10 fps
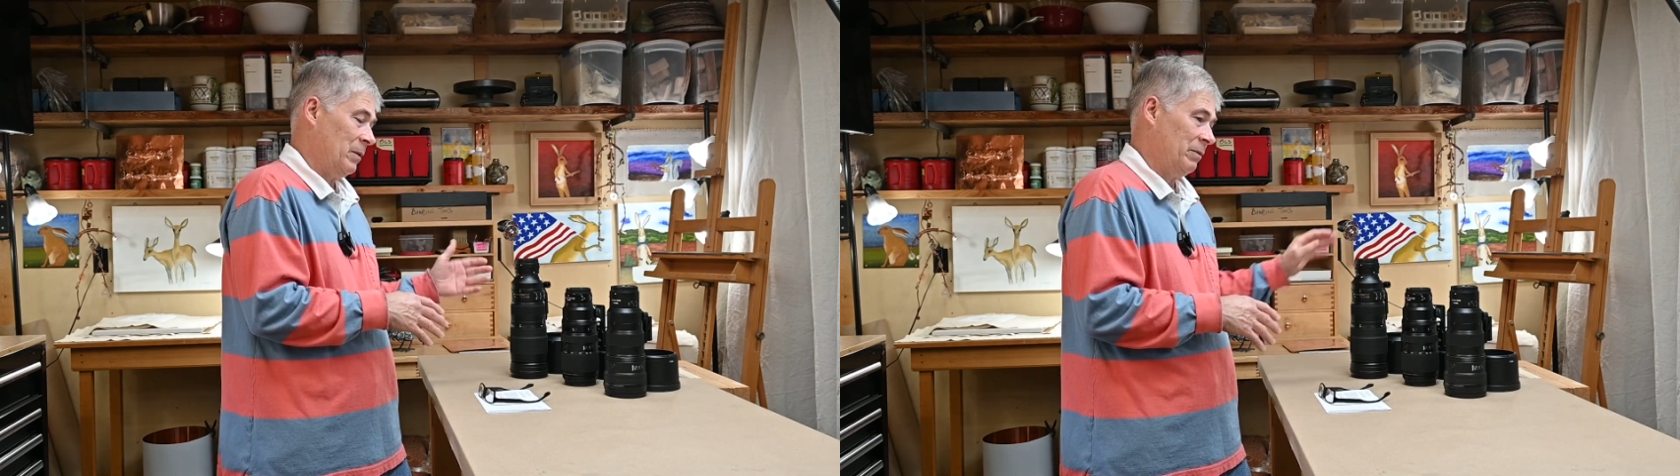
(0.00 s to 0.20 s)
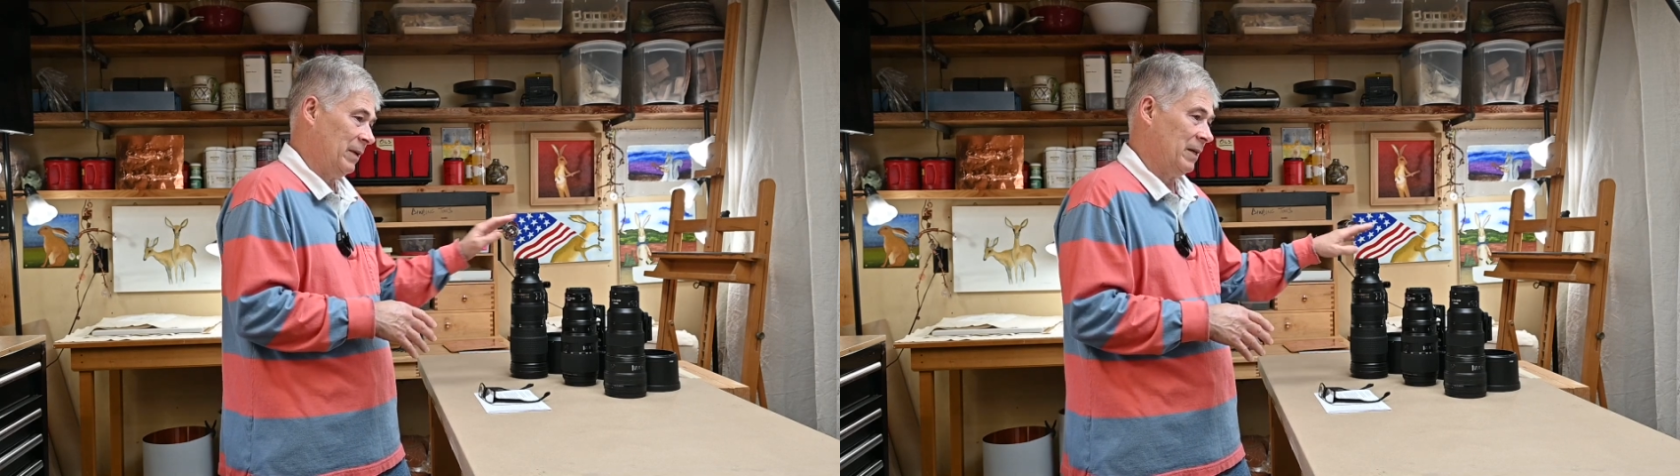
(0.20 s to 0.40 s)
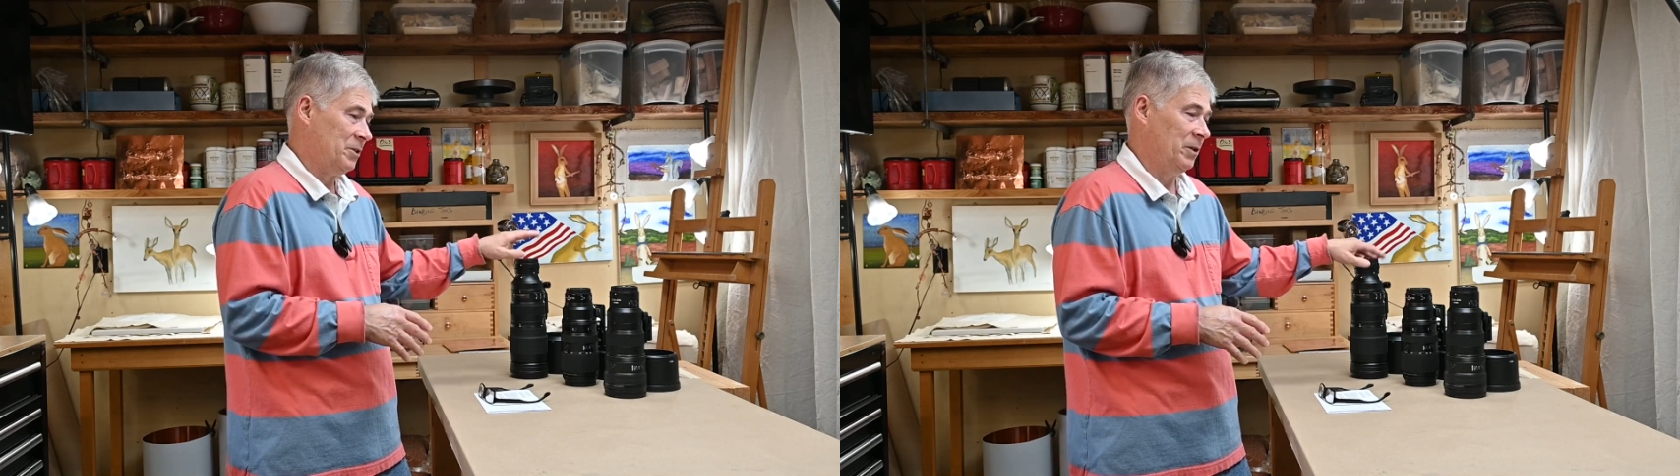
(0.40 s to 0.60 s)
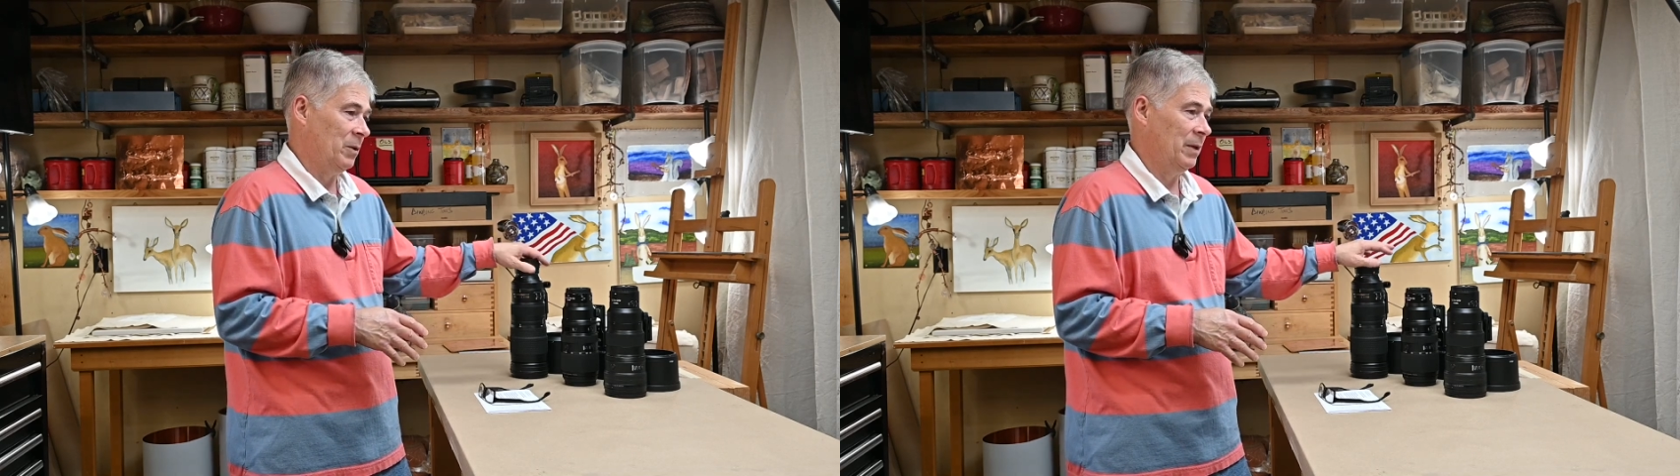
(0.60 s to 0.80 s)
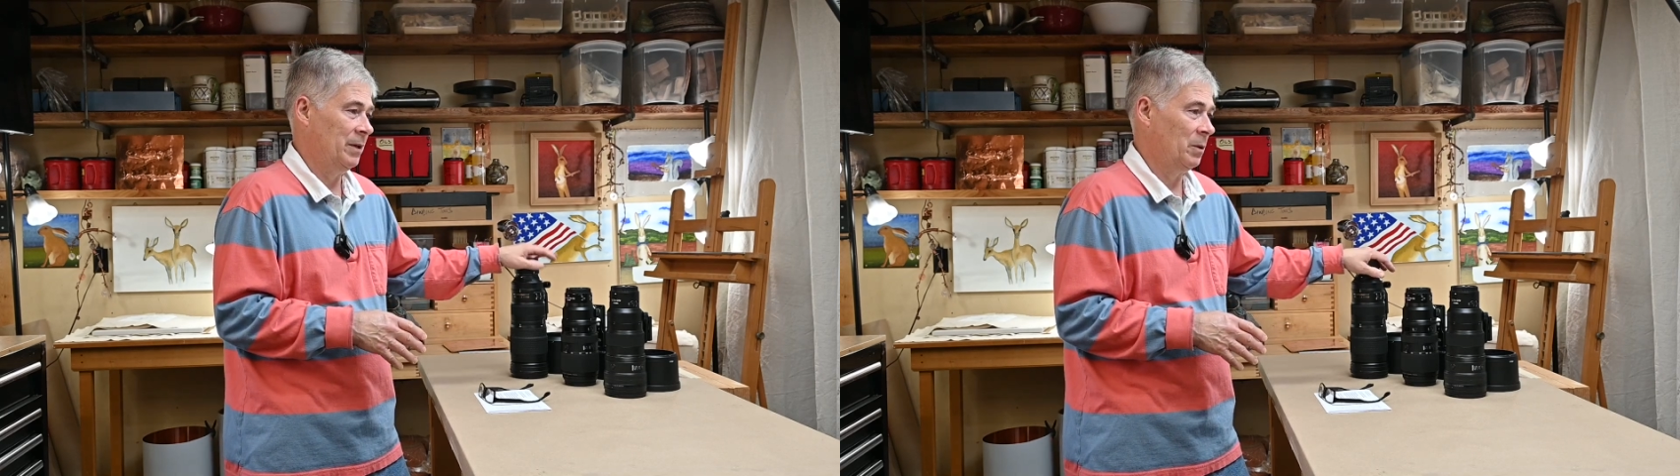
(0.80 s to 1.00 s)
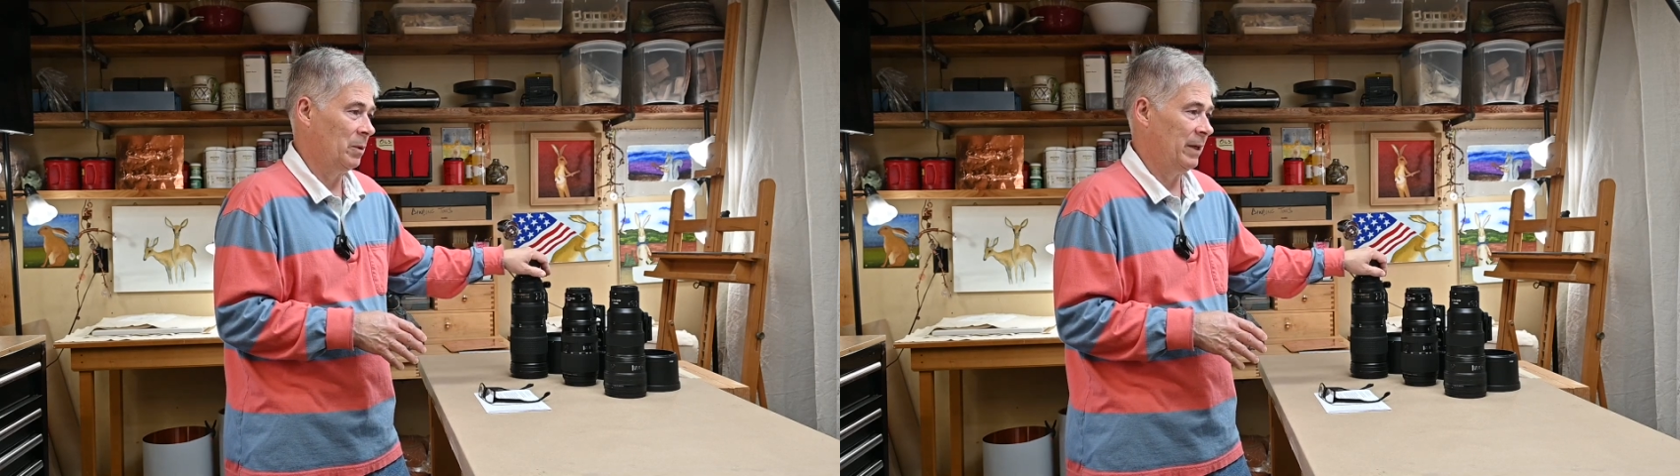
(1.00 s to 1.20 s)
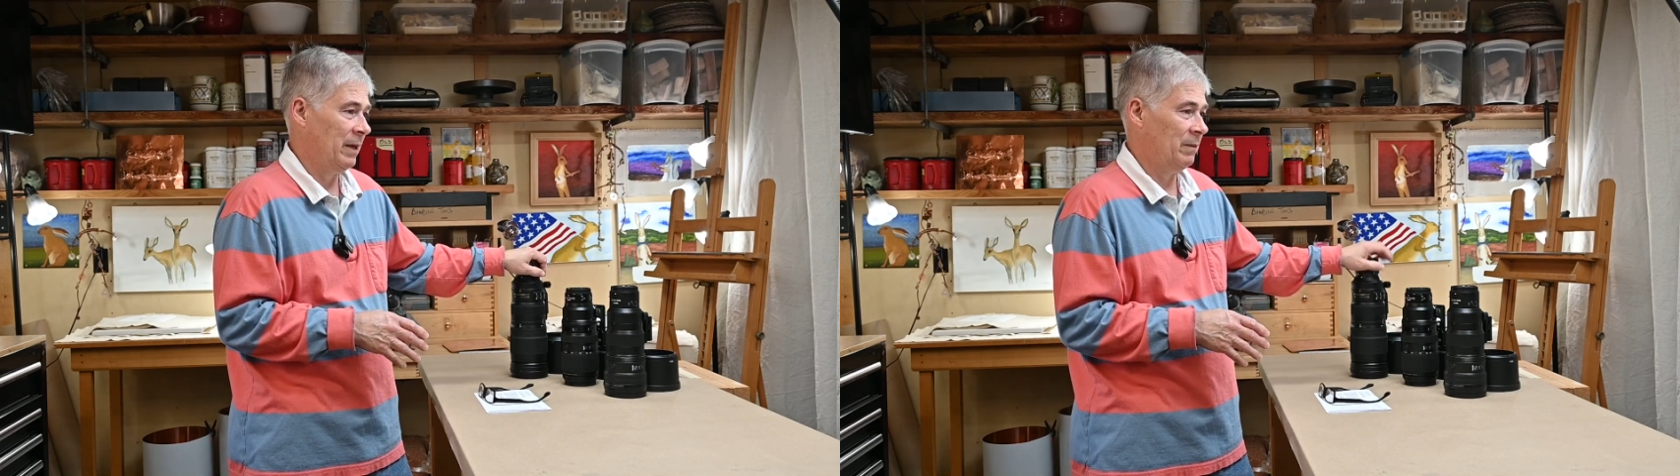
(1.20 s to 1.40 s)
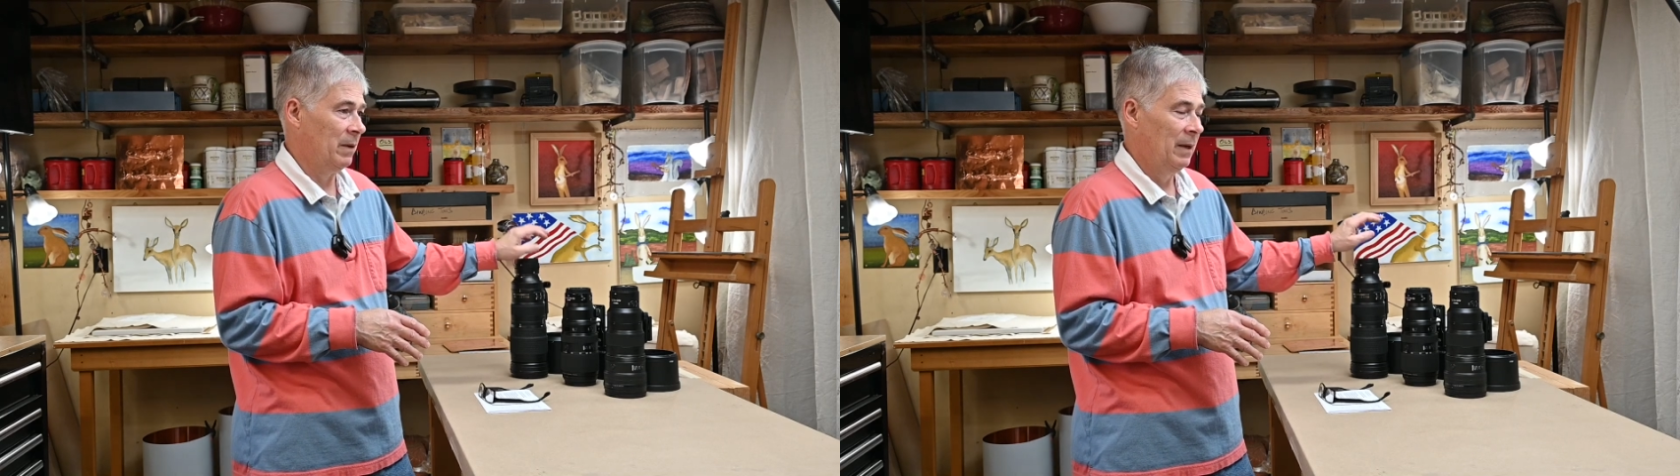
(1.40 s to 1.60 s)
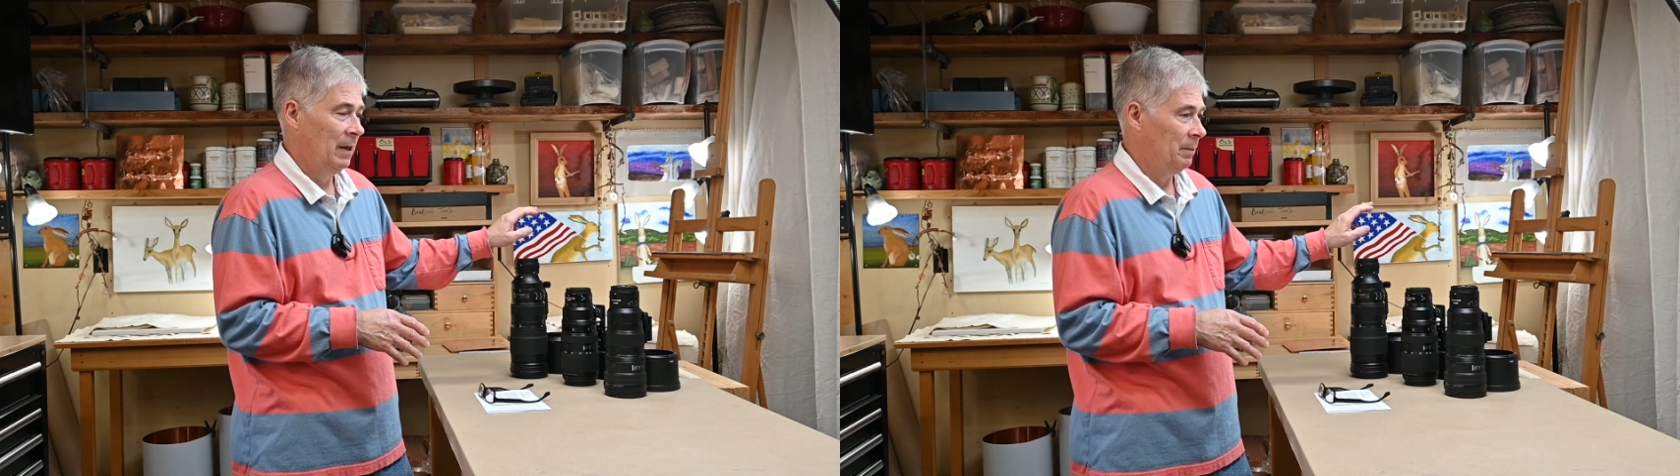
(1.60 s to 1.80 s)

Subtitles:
reflection on it or whatever,